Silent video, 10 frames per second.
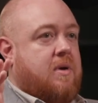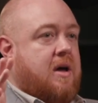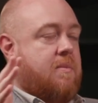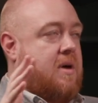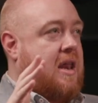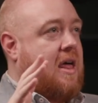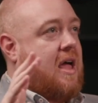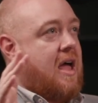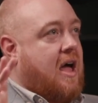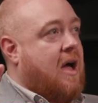Um, and
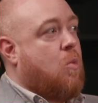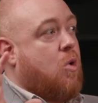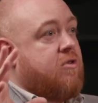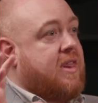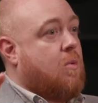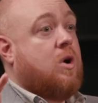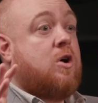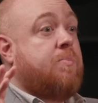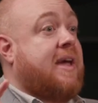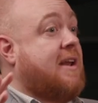I, I worry that we
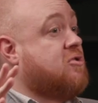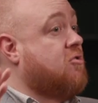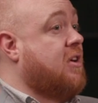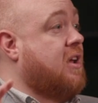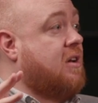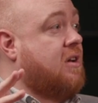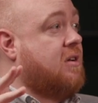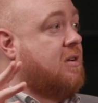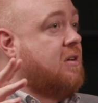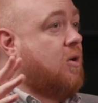could be entering and
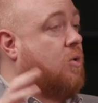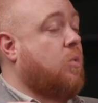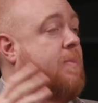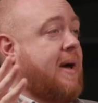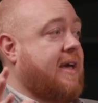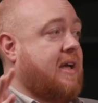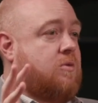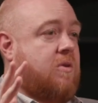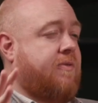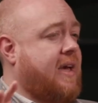or we might
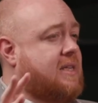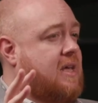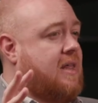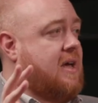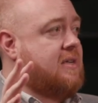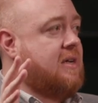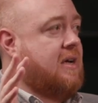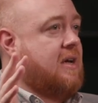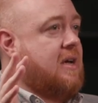get to a phase like that.